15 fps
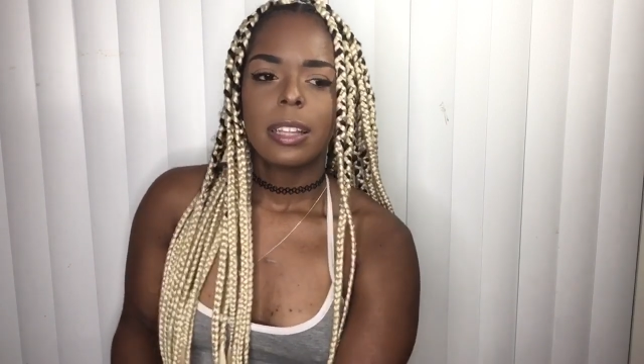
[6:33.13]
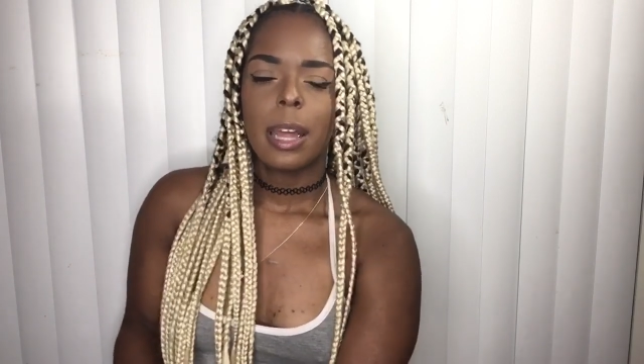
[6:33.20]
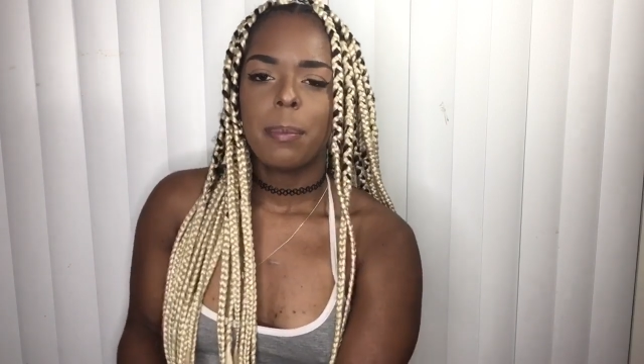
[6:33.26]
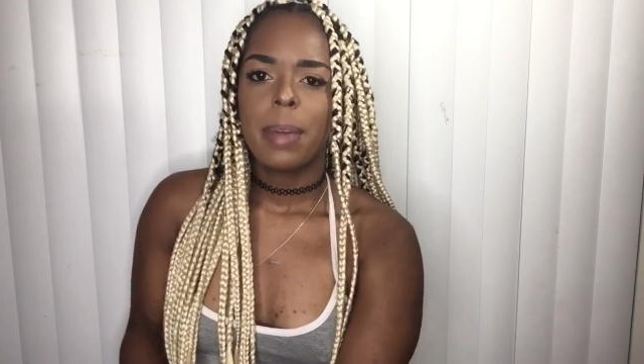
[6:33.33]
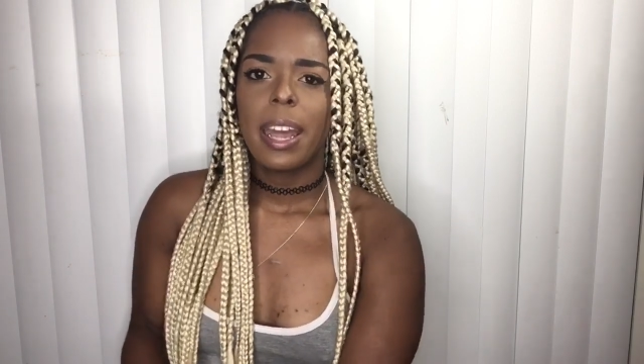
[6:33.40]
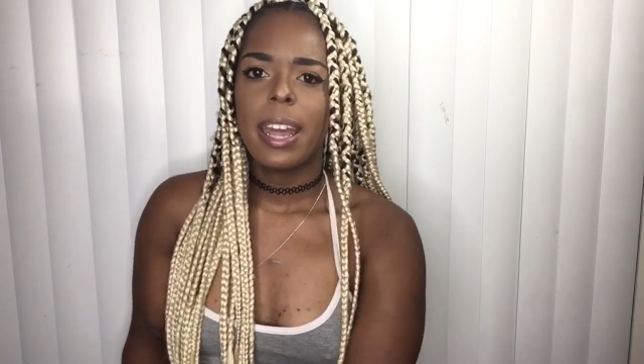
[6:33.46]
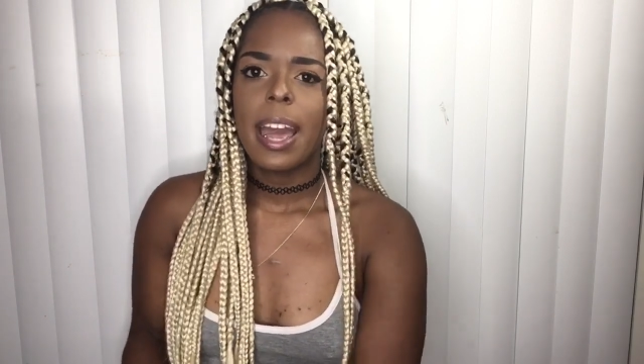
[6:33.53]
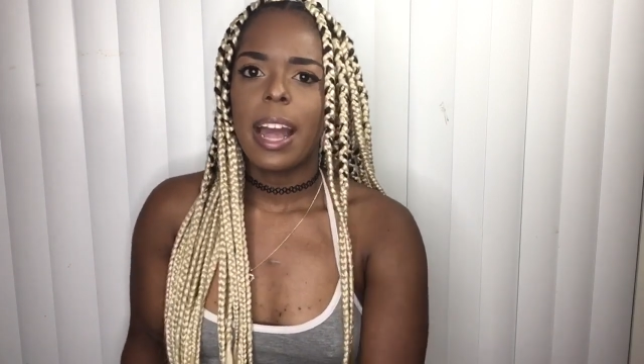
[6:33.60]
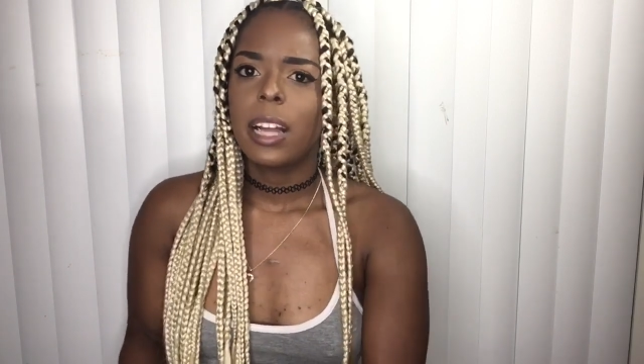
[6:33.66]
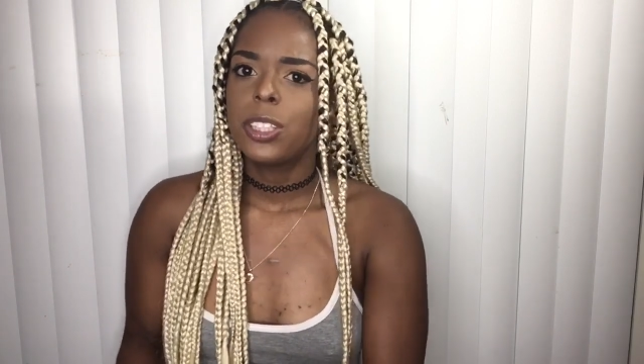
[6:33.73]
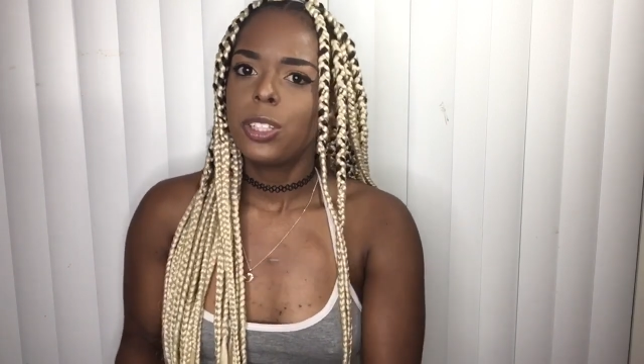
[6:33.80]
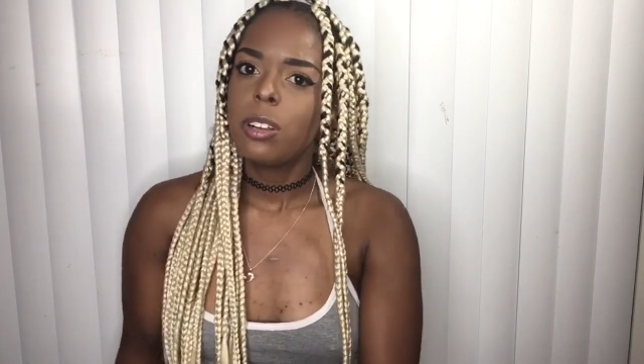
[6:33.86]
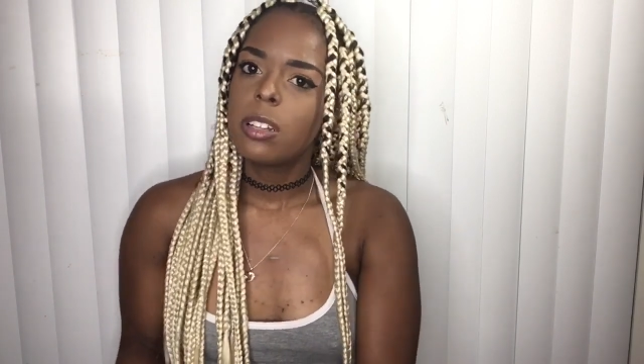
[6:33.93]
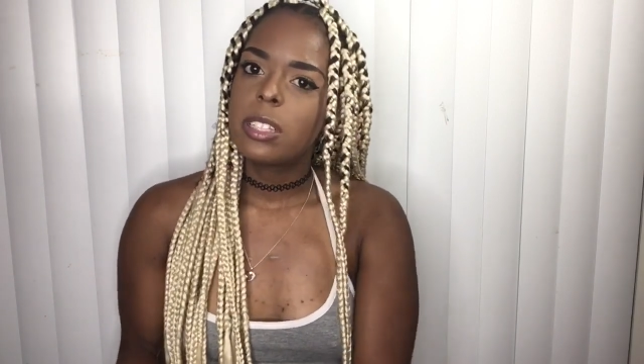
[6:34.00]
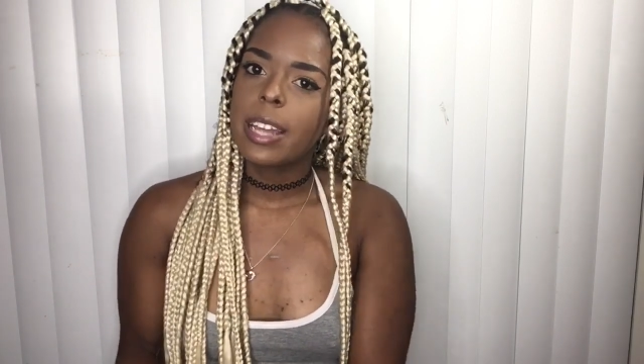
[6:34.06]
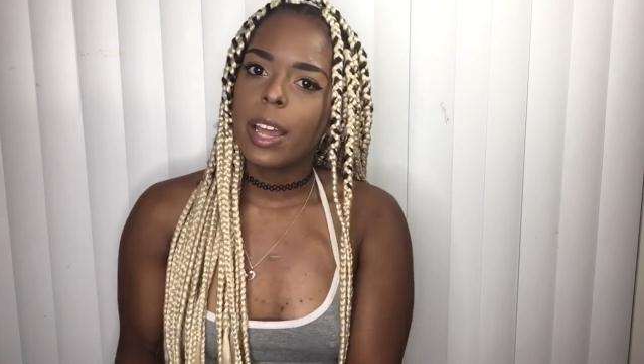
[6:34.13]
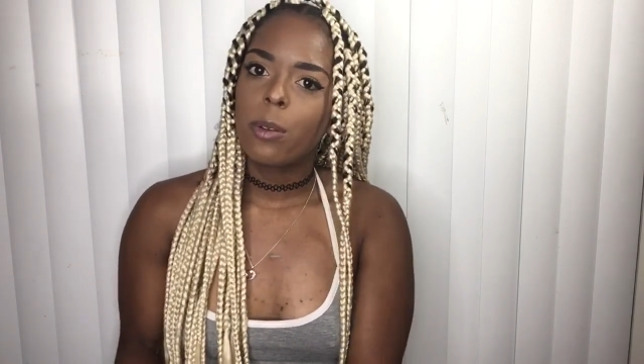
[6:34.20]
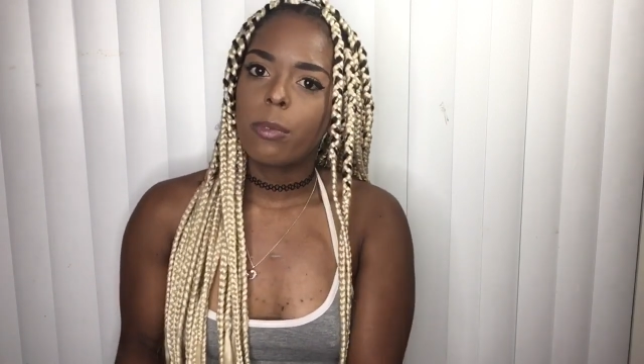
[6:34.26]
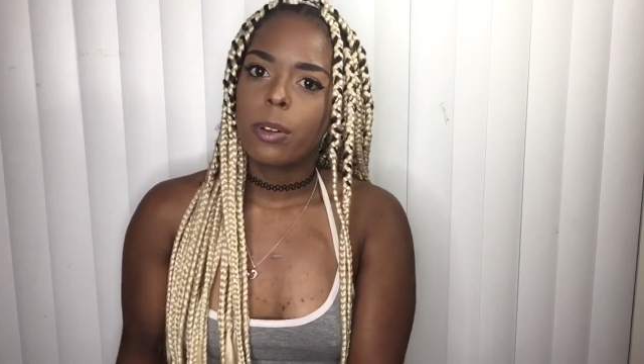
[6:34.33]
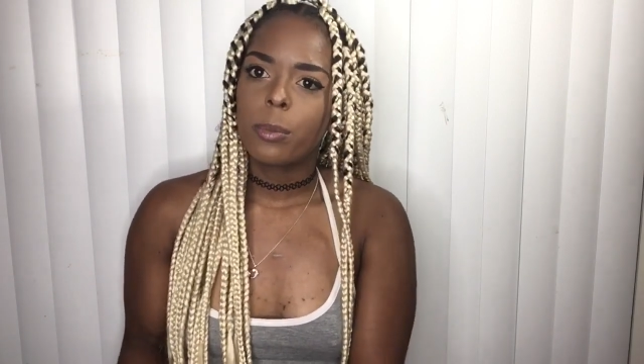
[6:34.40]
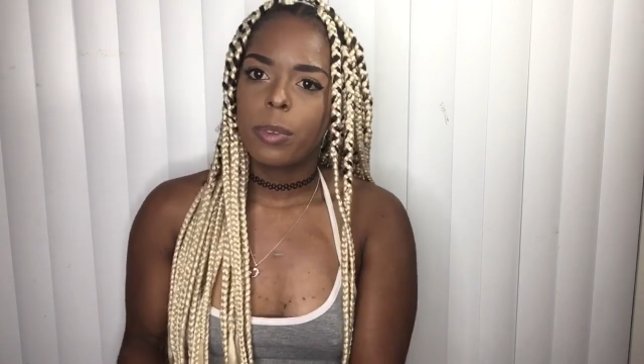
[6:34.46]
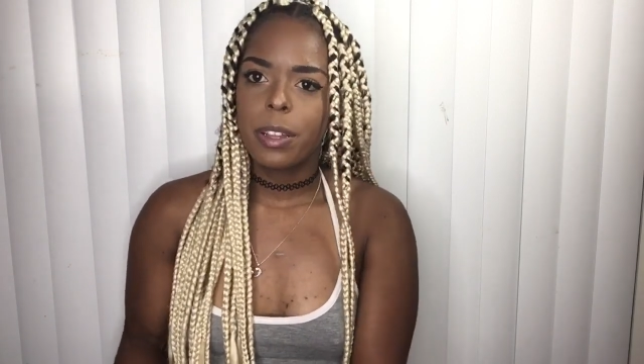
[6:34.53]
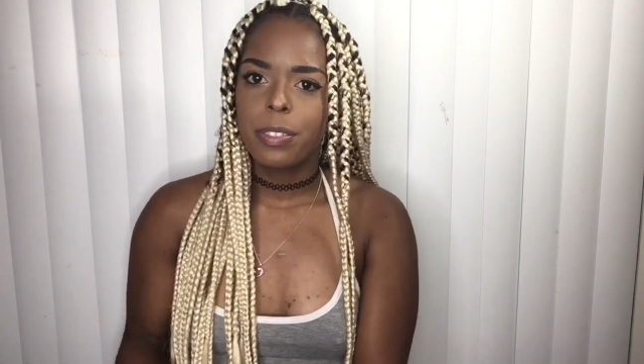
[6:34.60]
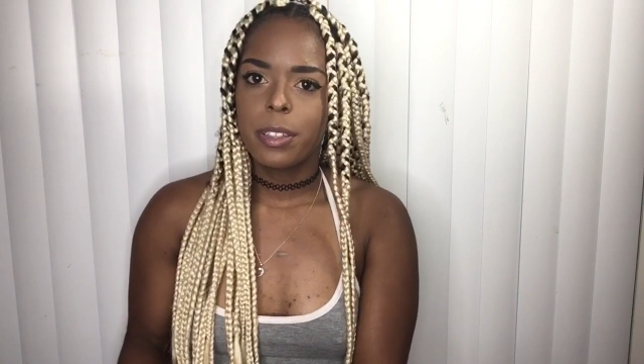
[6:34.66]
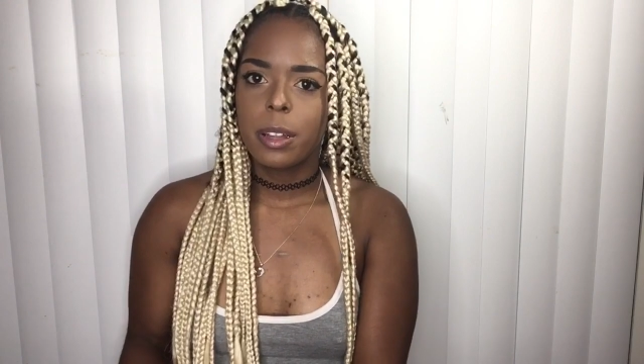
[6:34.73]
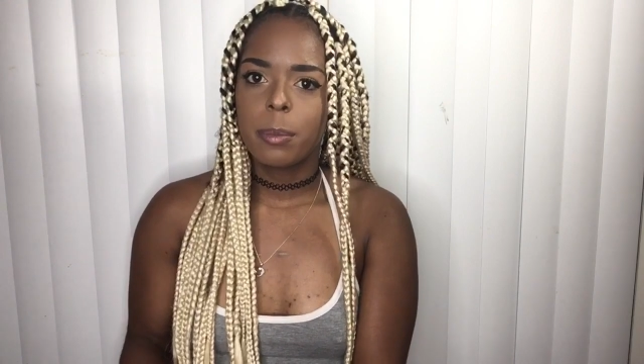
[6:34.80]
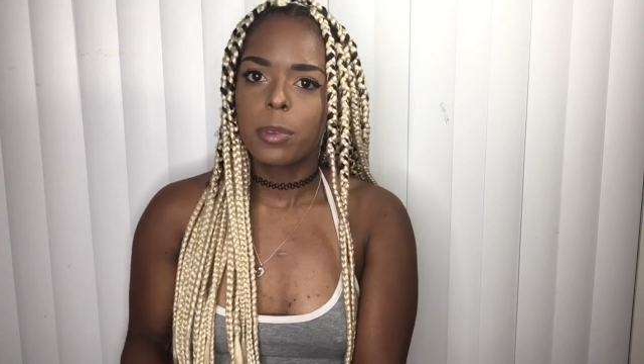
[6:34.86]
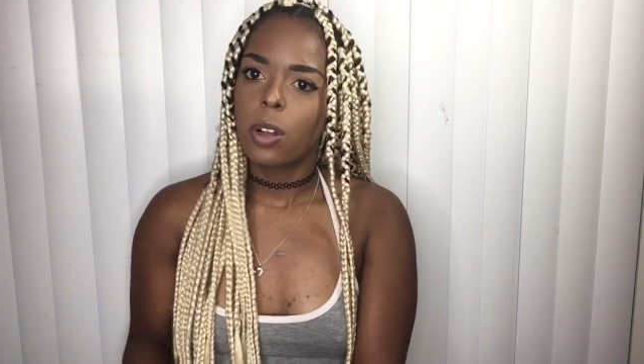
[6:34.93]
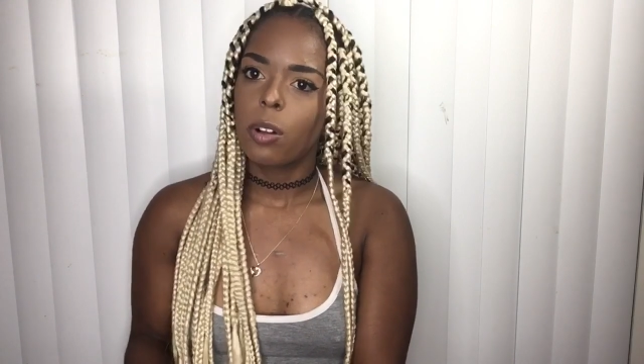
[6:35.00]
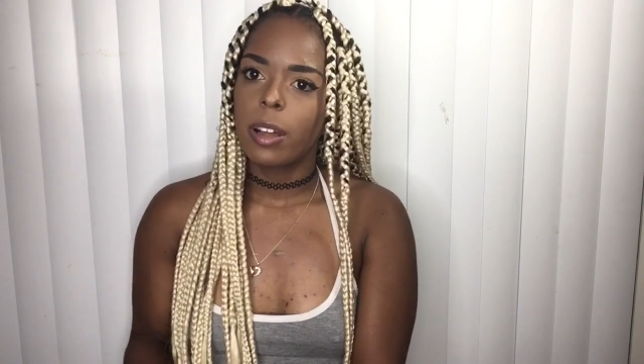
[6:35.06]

They may ask you to take one with them.